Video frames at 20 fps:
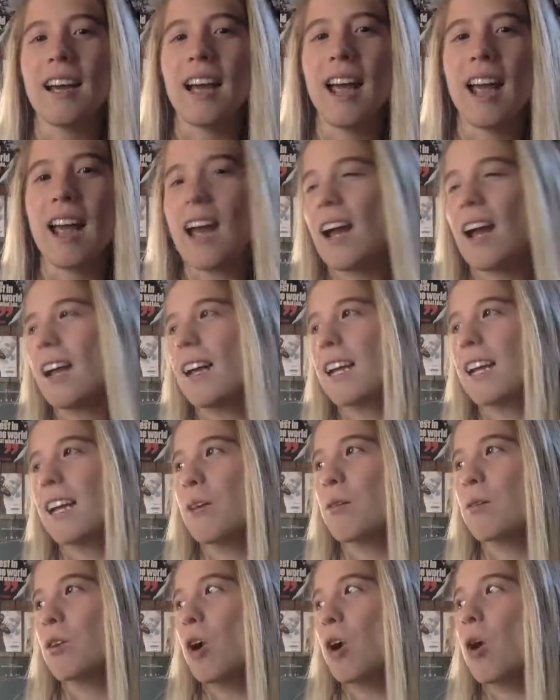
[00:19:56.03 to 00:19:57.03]
And he
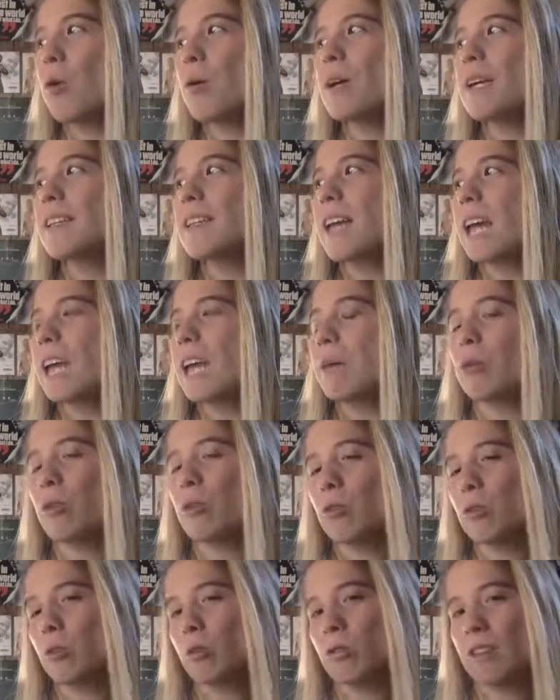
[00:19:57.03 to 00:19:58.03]
was always able
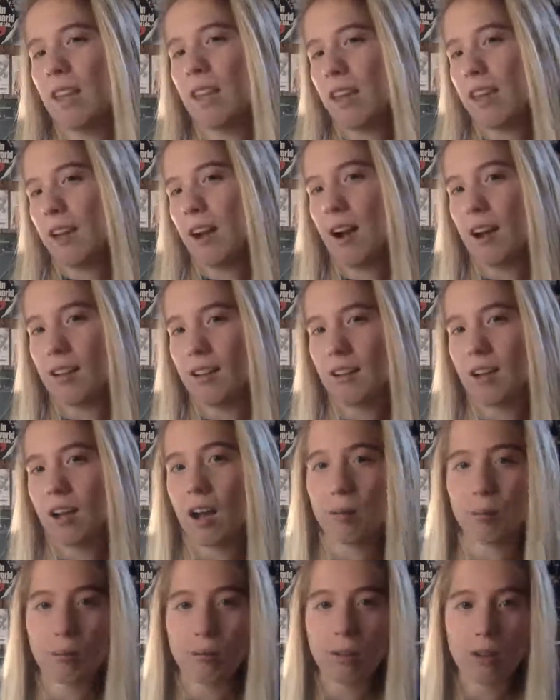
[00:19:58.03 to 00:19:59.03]
to stay on
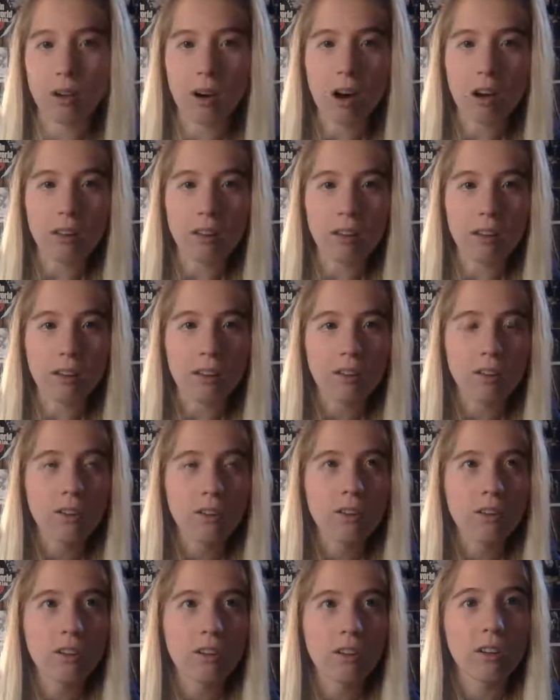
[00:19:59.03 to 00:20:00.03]
top
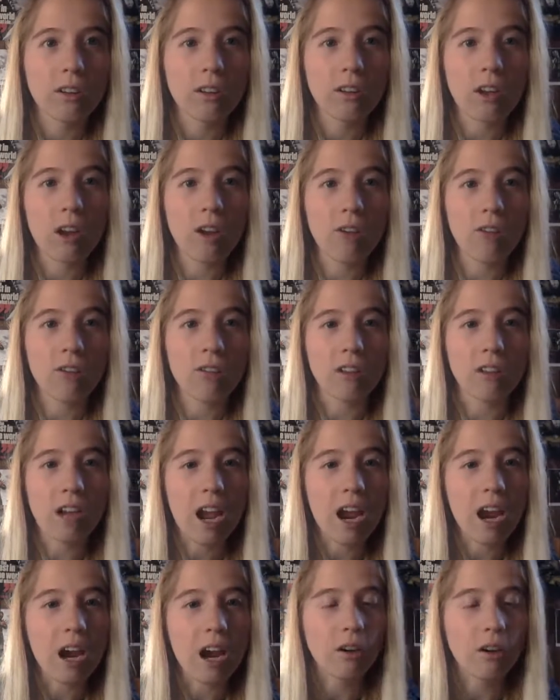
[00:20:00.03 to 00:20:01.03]
regardless of the
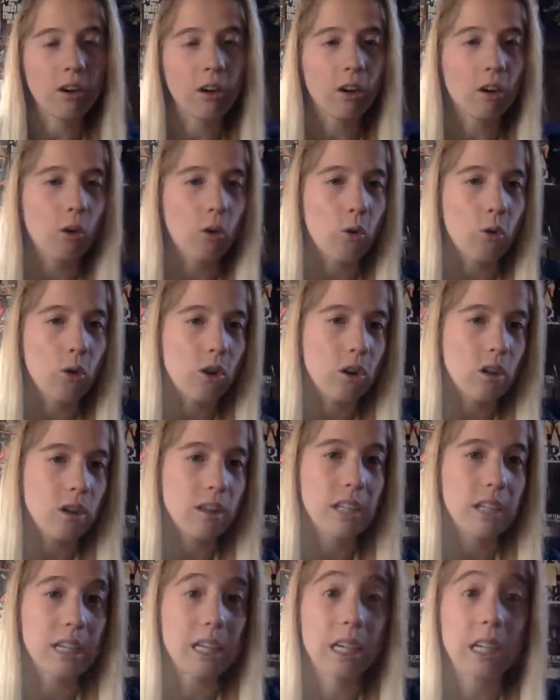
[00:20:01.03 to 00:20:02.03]
era or
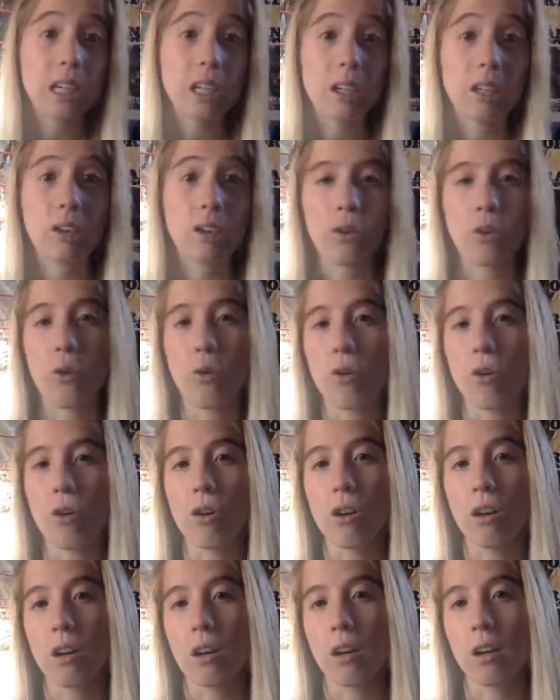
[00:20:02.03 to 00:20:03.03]
the year,
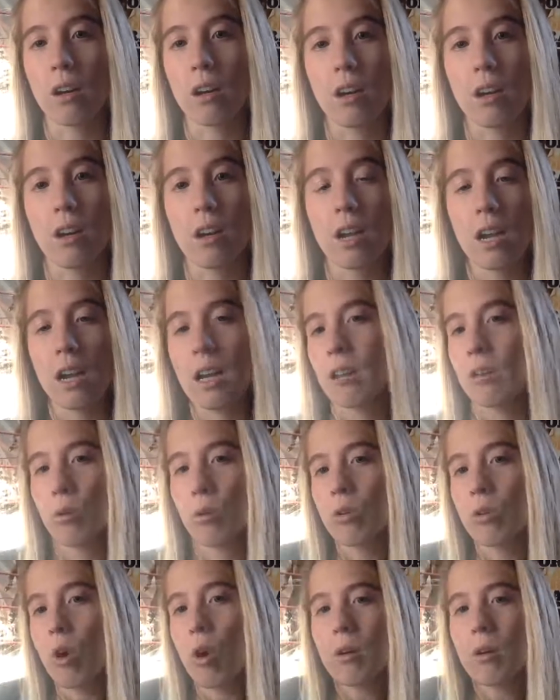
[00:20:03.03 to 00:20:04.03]
or he
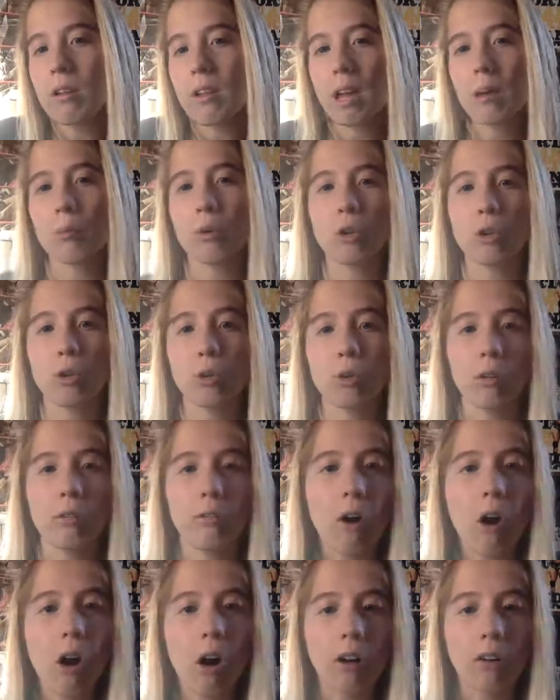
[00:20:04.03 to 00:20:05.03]
was always able to
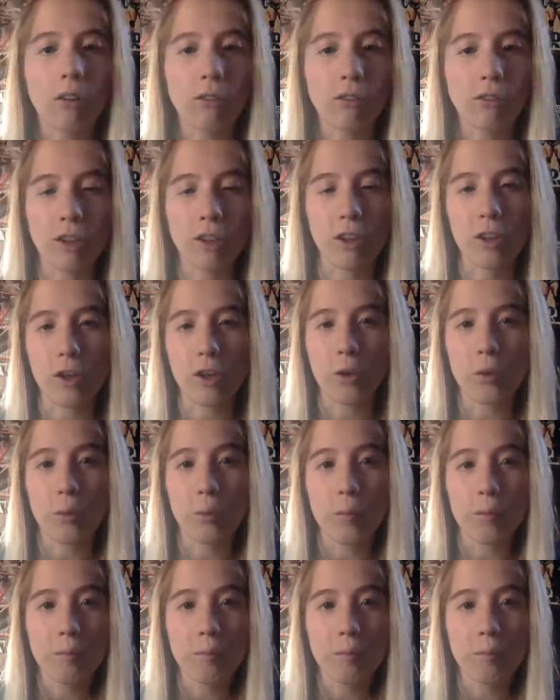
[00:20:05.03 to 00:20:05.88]
evolve too.